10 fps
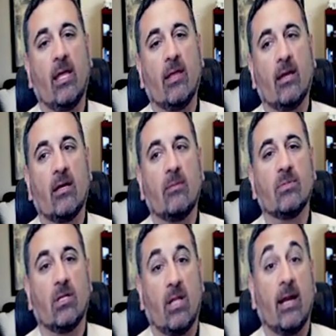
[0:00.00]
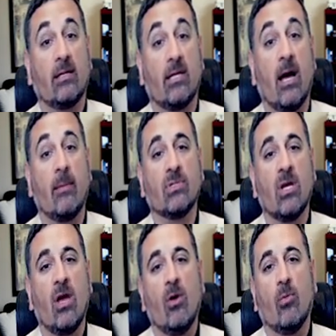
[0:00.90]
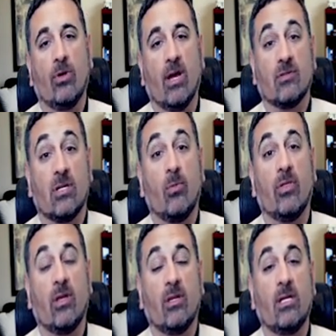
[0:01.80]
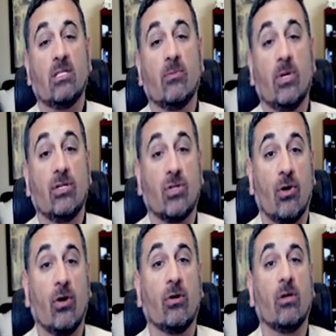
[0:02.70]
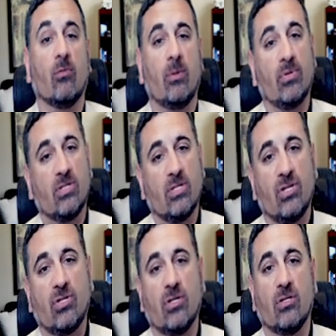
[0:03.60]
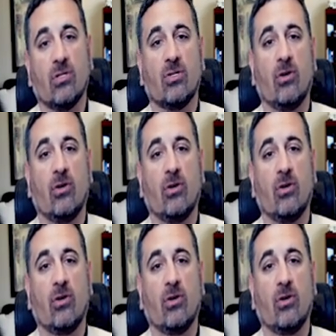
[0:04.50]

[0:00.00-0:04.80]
And that comes a lot of times when you have someone that needs to be turned and repositioned.